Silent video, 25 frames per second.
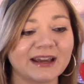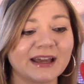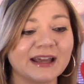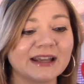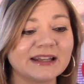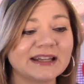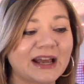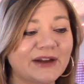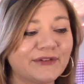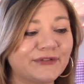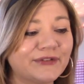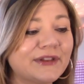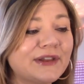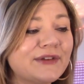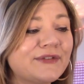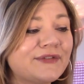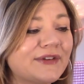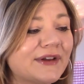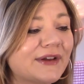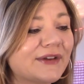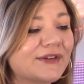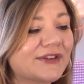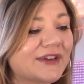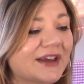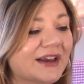It definitely
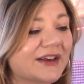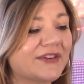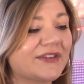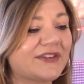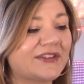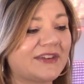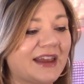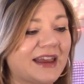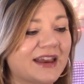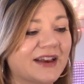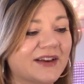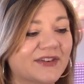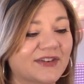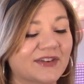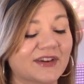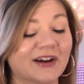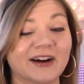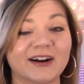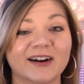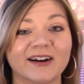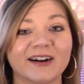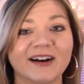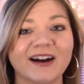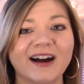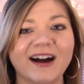feels like stakes
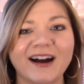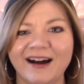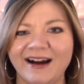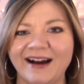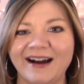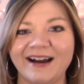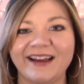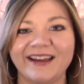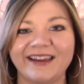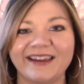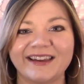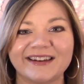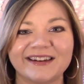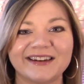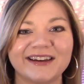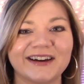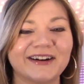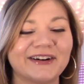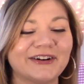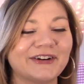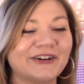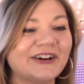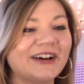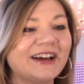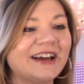are high, you
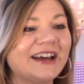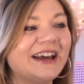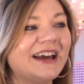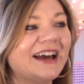know?